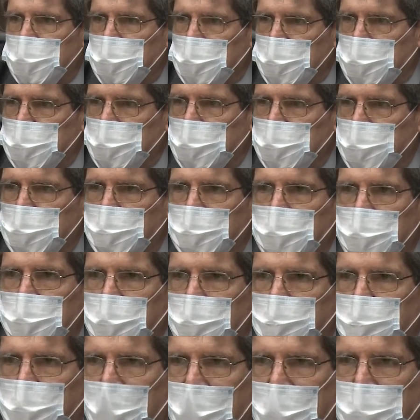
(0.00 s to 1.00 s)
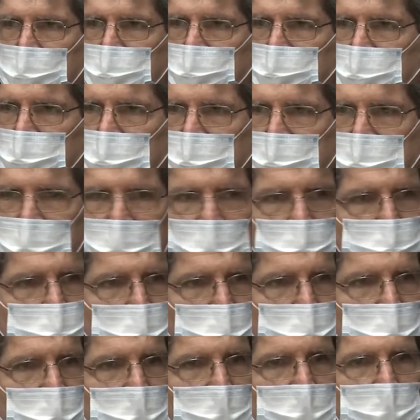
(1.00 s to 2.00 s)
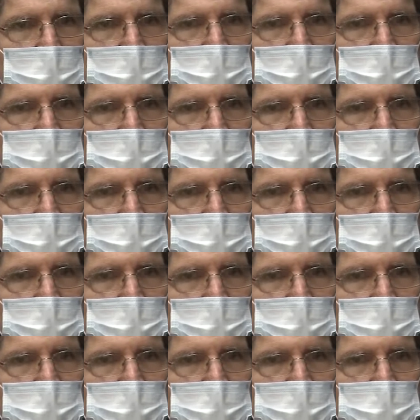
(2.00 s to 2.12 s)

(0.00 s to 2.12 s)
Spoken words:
the banks, for example,